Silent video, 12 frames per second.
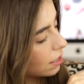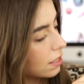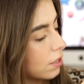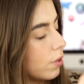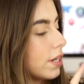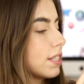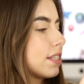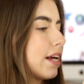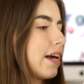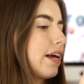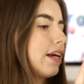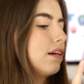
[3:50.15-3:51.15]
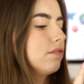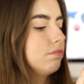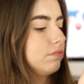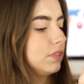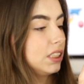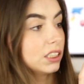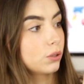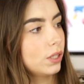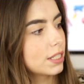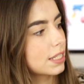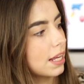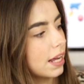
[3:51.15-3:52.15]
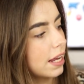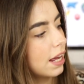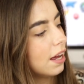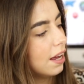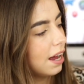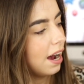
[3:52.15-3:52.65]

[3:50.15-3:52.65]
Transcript: doesn't quite say, doesn't quite say,